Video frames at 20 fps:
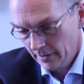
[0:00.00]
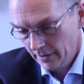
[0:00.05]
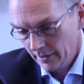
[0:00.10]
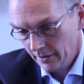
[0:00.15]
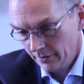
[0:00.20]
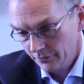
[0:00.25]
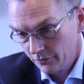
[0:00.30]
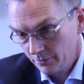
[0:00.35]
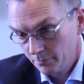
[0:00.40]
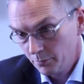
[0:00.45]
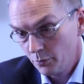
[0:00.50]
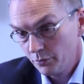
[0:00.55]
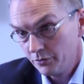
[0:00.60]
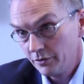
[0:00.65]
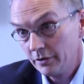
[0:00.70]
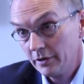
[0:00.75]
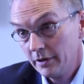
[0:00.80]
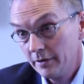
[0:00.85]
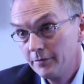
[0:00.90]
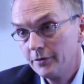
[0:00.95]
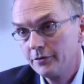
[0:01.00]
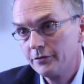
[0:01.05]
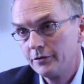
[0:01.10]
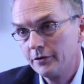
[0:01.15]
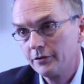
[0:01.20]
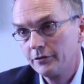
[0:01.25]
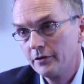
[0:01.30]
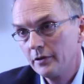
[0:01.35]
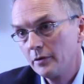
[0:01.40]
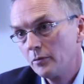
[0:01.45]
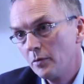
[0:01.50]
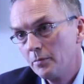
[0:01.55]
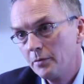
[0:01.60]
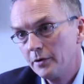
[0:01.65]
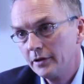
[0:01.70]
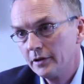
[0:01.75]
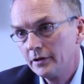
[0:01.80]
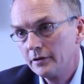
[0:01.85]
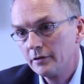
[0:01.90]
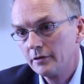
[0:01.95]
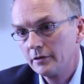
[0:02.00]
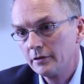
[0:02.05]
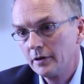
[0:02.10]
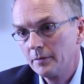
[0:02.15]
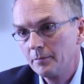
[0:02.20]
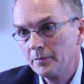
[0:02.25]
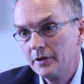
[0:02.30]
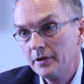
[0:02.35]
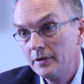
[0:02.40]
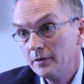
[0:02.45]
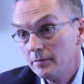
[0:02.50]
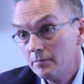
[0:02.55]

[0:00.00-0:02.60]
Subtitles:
supporting the infrastructure that we're putting into the company,